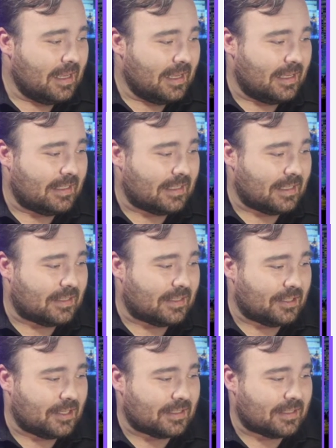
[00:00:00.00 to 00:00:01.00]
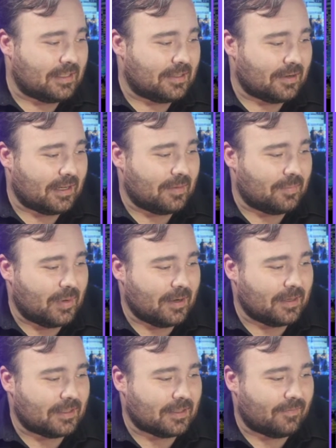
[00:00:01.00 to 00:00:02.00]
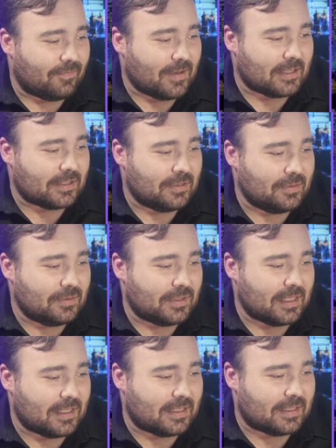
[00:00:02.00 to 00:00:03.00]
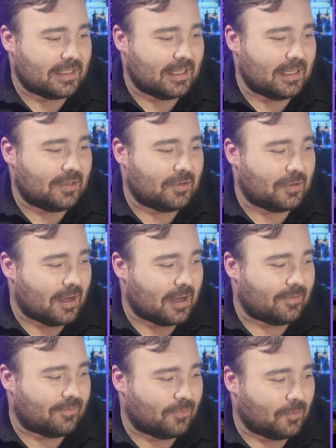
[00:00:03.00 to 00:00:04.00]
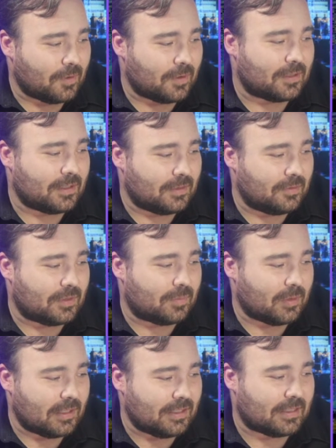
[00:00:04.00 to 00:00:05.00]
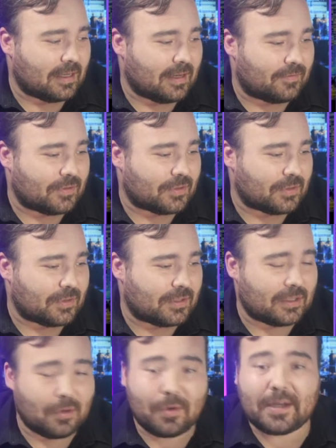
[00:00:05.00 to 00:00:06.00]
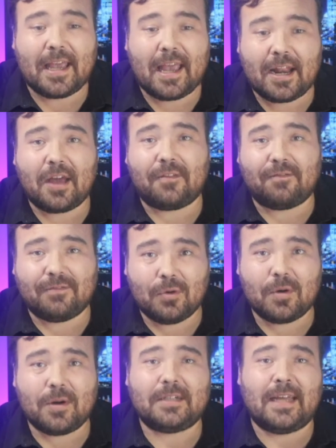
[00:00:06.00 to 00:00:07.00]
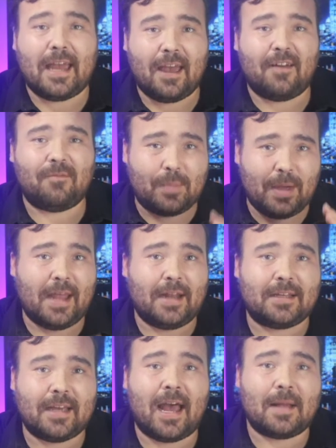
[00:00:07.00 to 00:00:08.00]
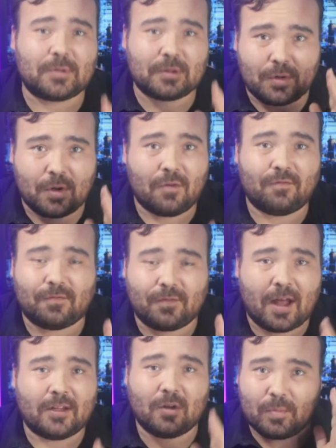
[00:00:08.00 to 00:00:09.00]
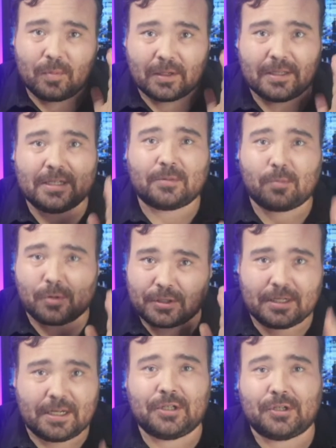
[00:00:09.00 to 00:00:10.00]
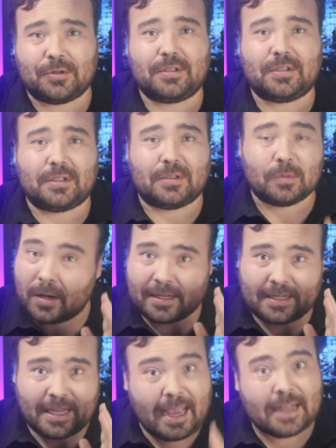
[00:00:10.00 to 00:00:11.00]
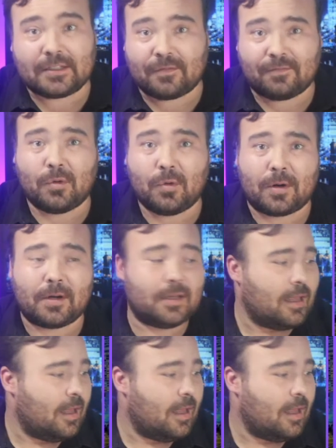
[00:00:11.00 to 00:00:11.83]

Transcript: He said, suggesting during an appearance on Fox News that the city could not afford to lose police officers. No, it cannot afford to have bad cops who don't follow police procedures, is what it can't afford.